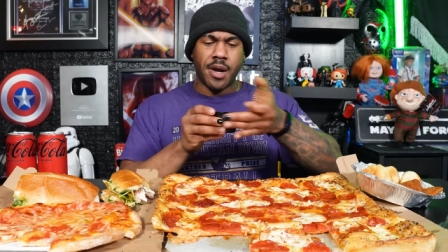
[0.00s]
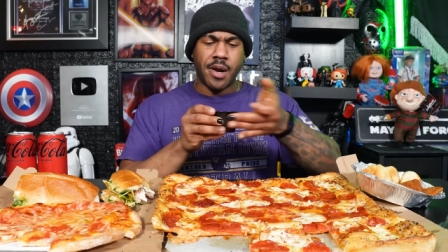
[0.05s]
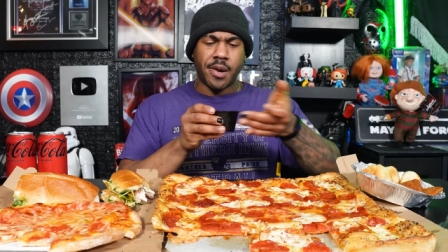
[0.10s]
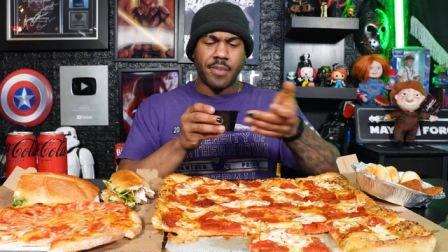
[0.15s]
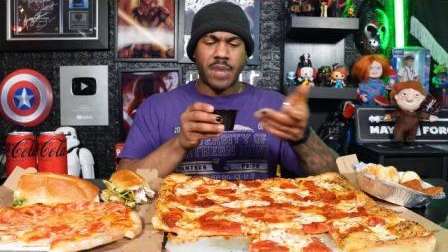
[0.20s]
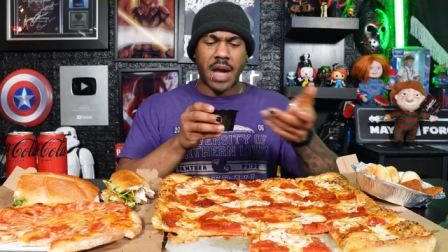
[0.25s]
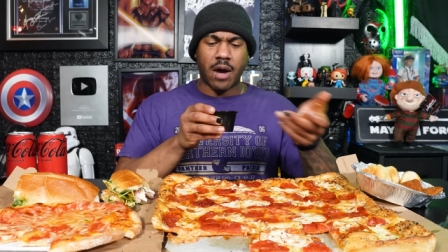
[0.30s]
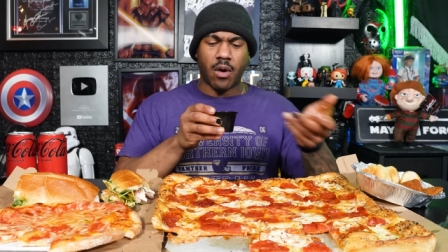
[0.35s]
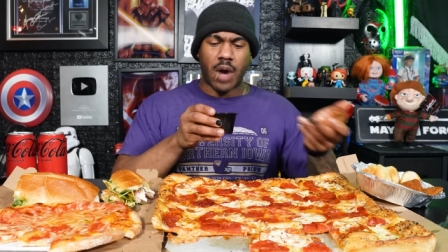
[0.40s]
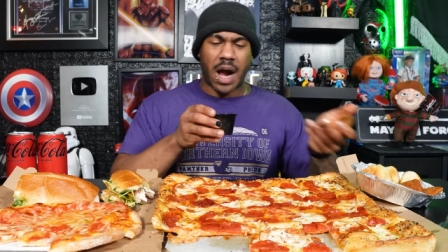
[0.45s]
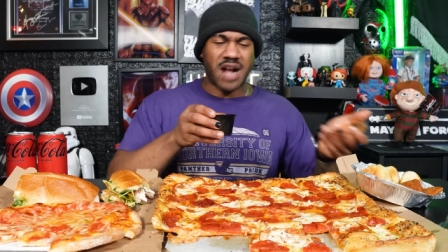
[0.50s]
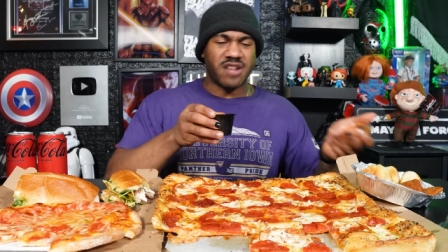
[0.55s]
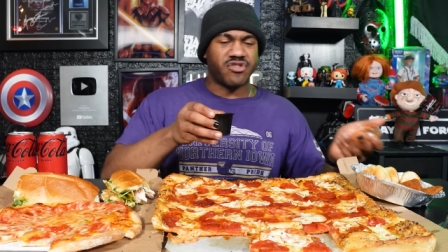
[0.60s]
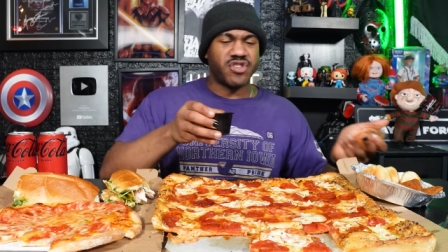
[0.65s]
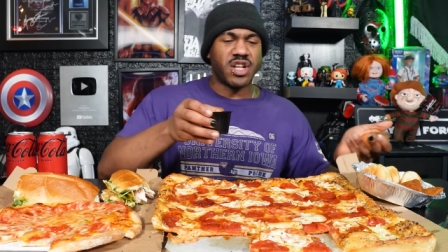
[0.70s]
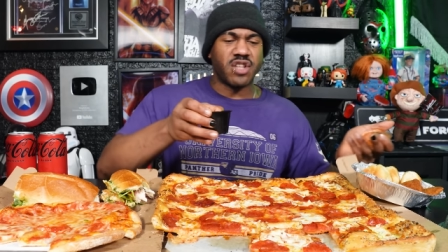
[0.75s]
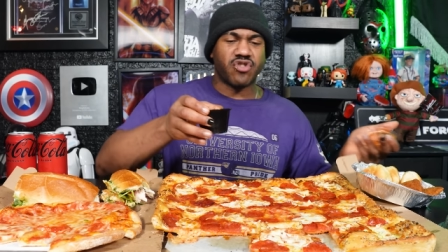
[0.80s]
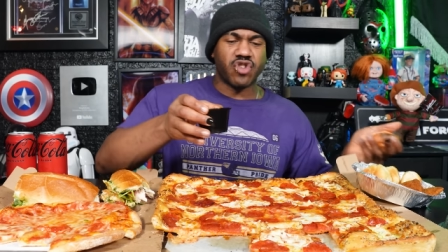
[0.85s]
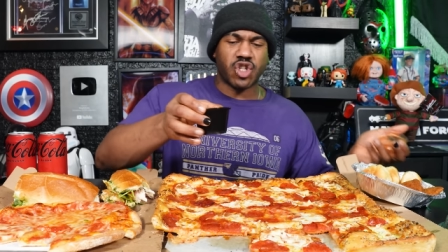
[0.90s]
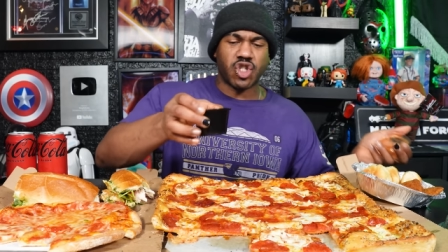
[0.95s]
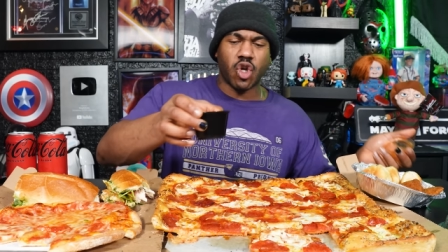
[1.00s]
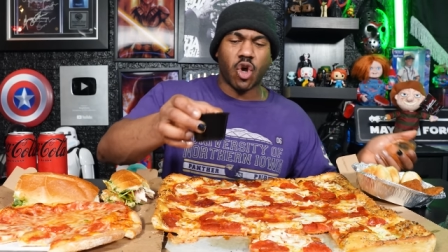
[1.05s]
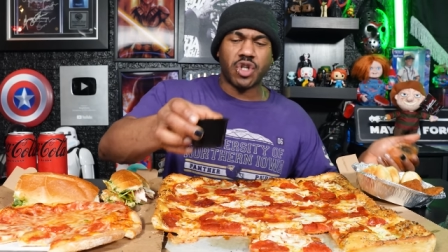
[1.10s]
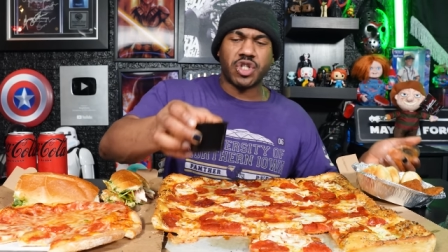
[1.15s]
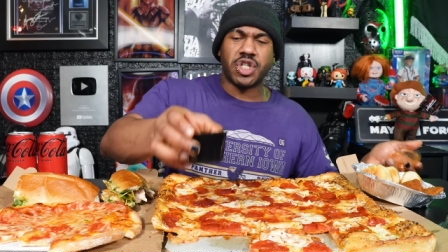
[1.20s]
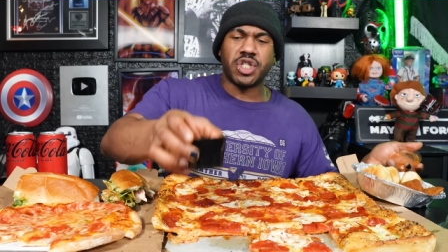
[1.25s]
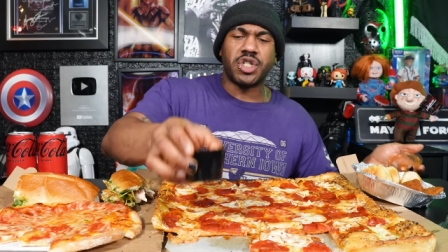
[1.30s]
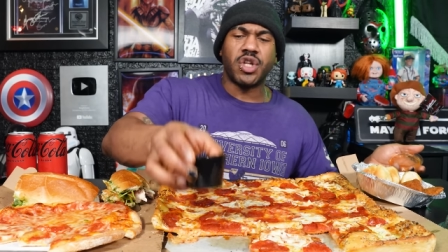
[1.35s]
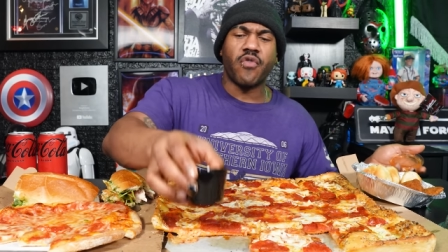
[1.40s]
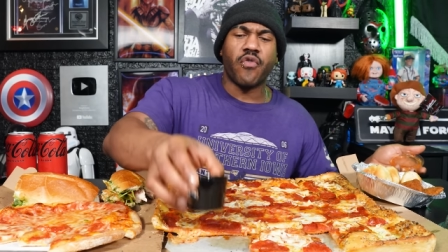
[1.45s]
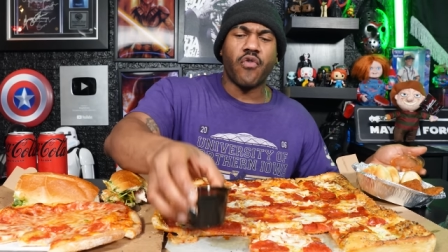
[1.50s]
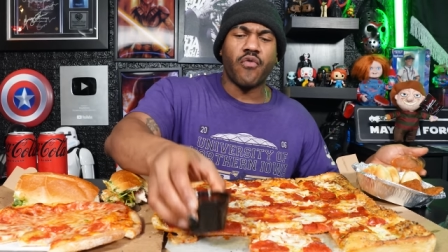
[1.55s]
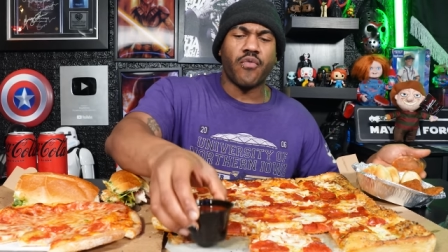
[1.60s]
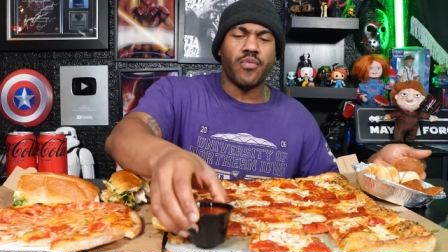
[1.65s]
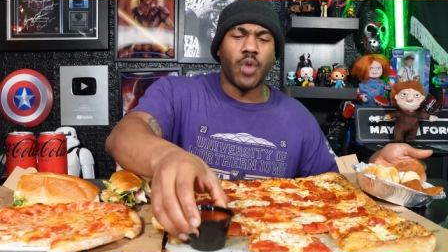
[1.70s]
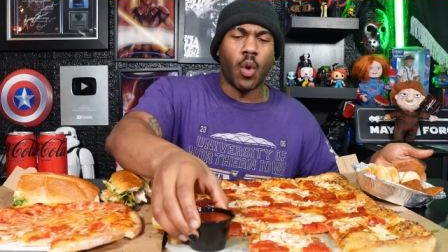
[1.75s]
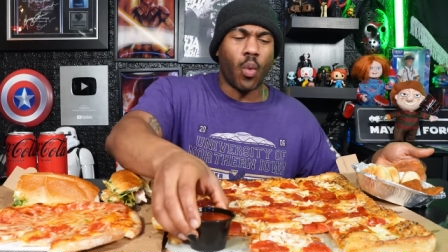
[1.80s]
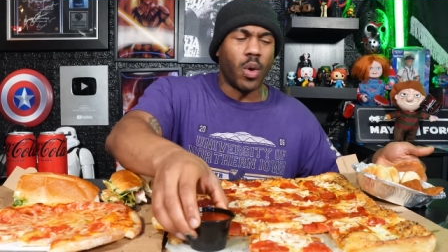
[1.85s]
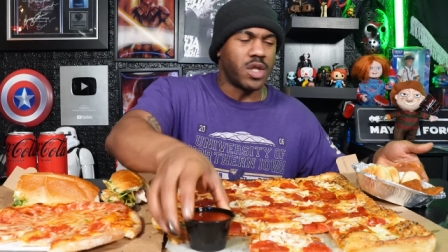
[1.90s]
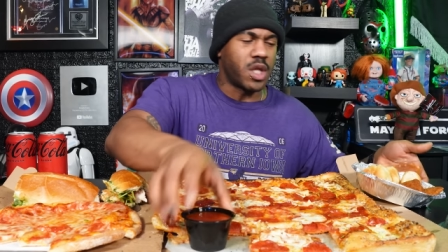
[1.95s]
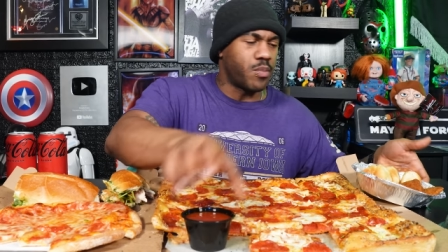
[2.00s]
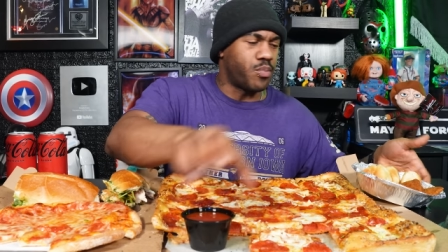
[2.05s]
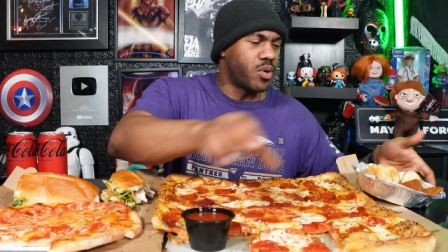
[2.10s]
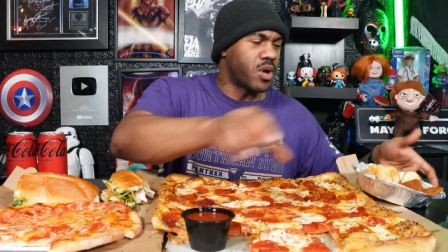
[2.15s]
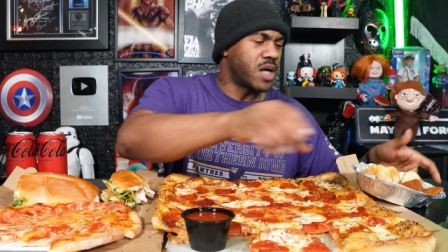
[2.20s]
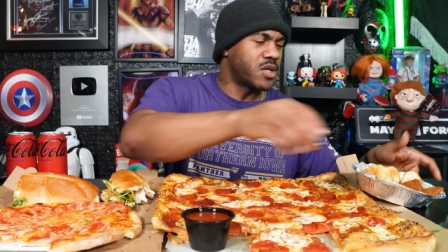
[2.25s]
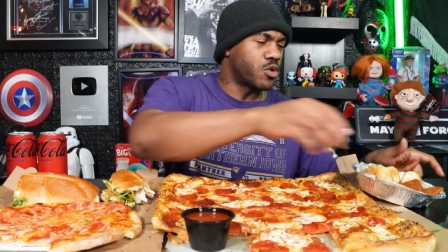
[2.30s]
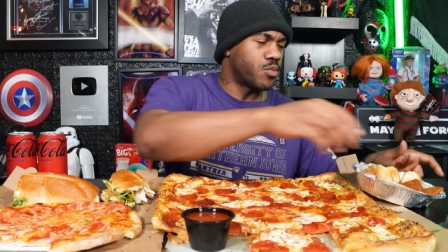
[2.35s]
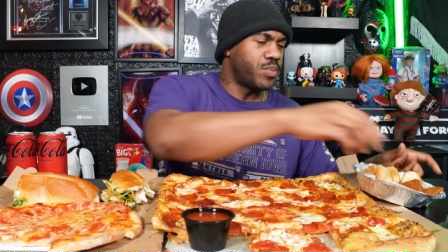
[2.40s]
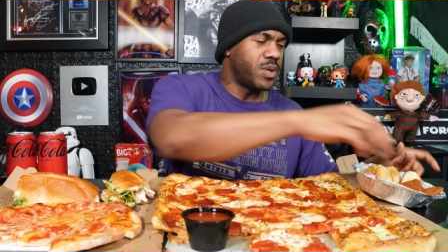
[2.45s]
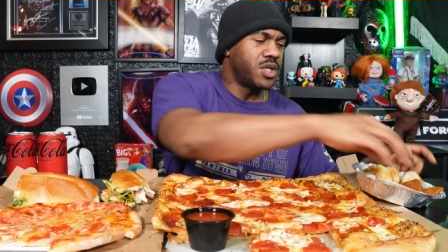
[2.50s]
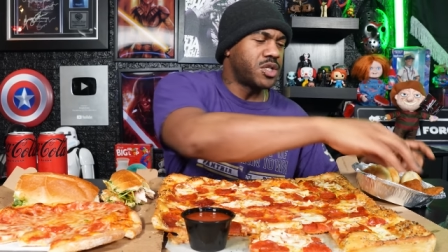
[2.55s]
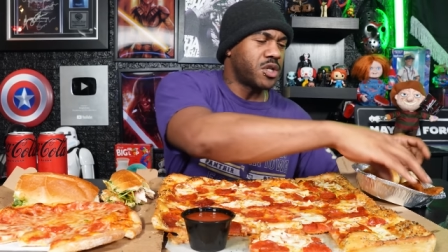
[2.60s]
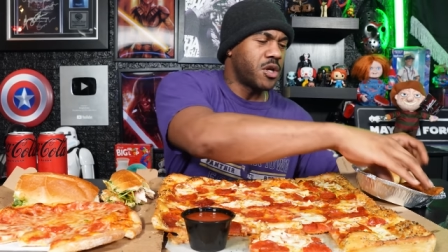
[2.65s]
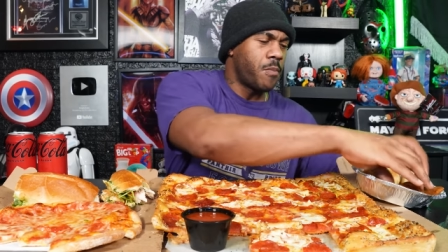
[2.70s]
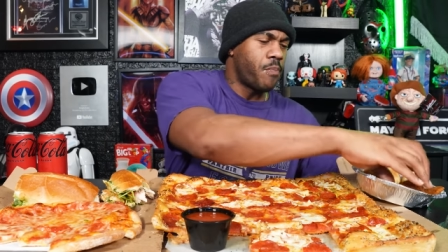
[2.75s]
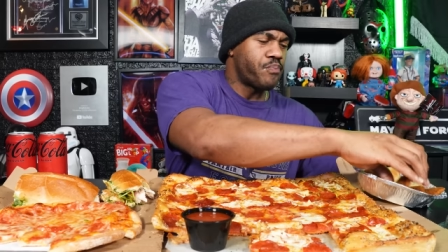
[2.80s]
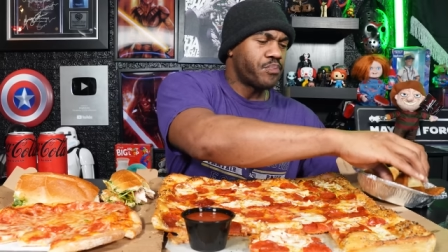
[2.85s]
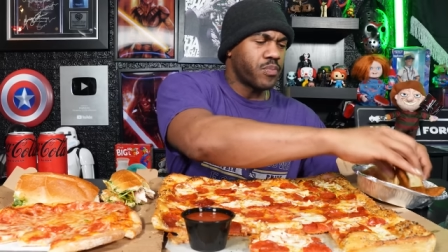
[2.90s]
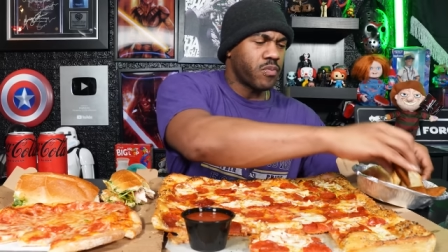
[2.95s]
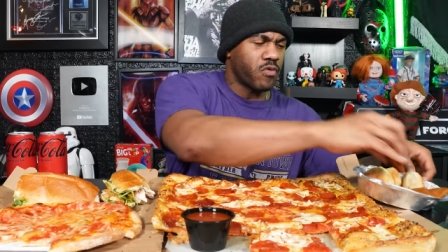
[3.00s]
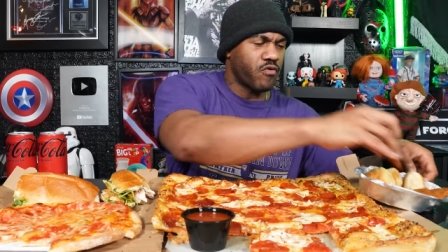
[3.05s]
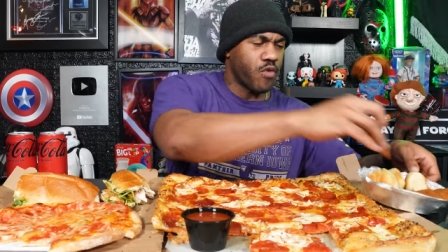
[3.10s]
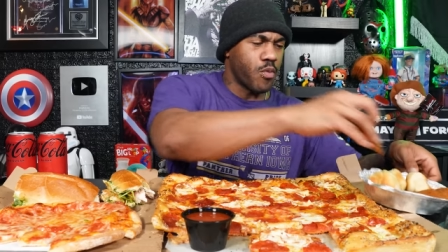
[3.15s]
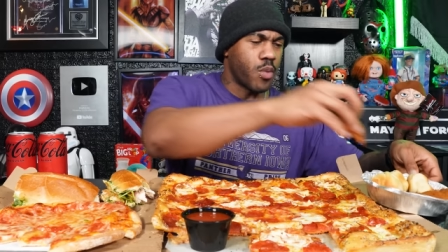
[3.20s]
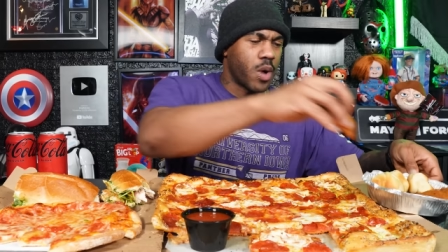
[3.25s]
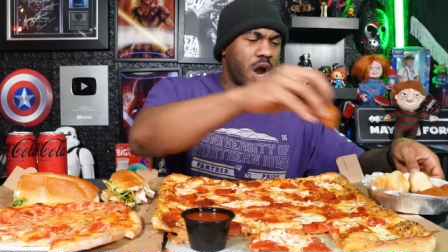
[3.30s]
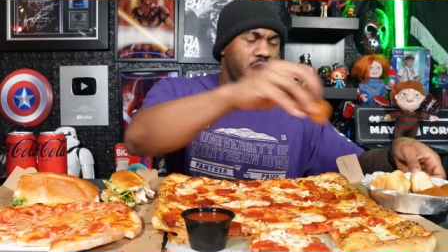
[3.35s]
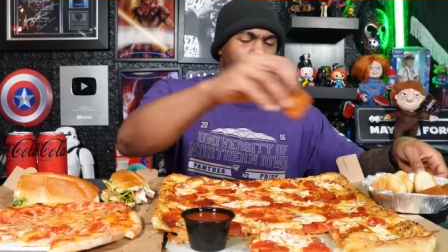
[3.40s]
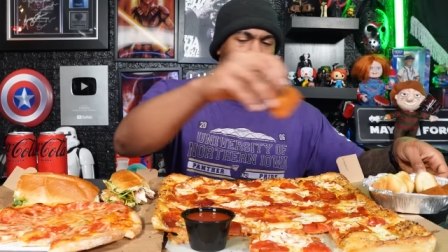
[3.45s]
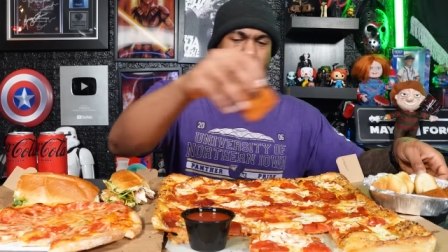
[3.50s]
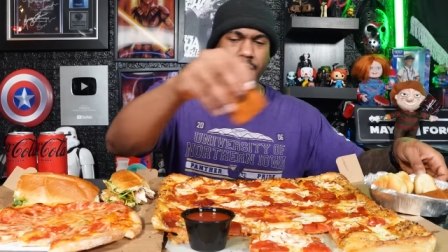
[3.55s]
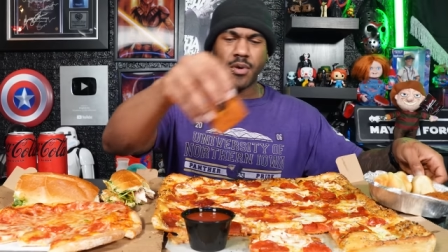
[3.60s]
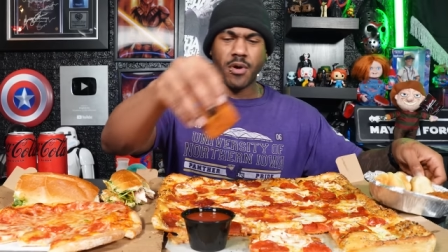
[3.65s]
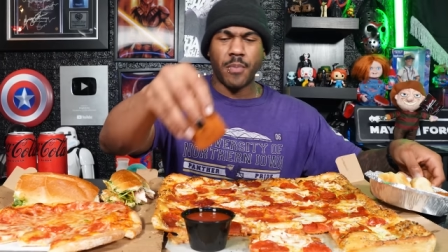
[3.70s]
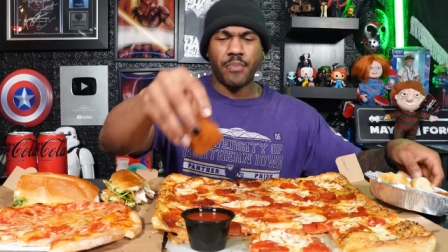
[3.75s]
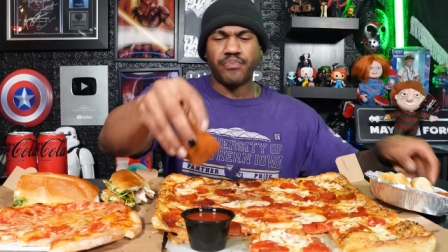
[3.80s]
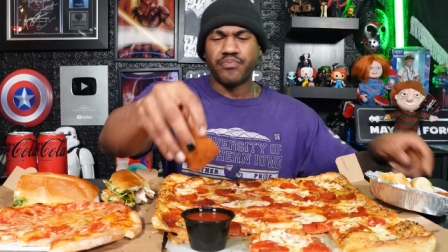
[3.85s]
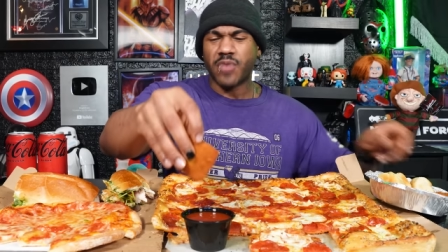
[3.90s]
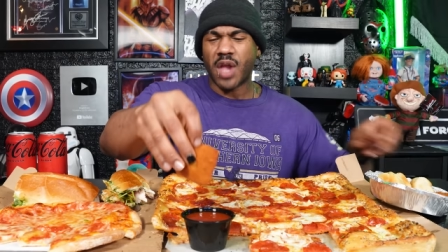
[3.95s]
Now, I think the sauce is different from the one they put on their pizza, from what I remember.